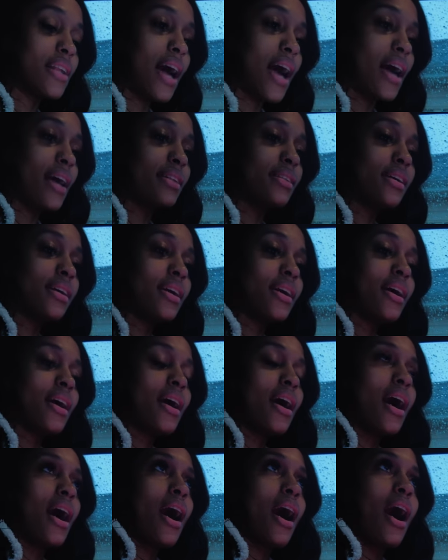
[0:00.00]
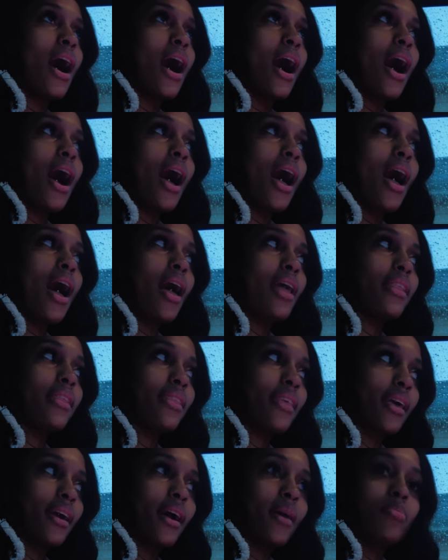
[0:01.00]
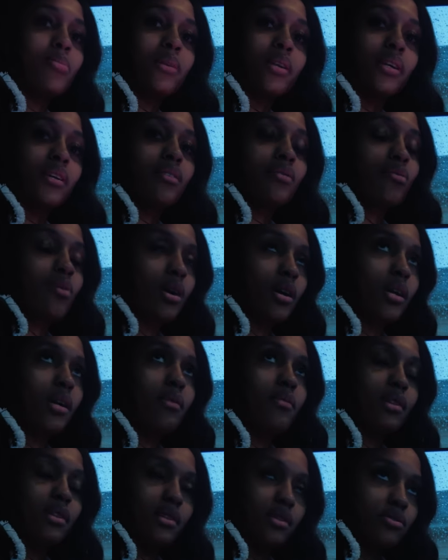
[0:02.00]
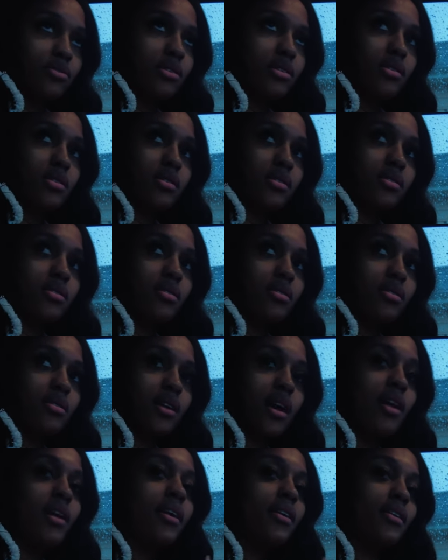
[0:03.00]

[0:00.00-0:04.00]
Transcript: that I think I put in the wrong email address, and I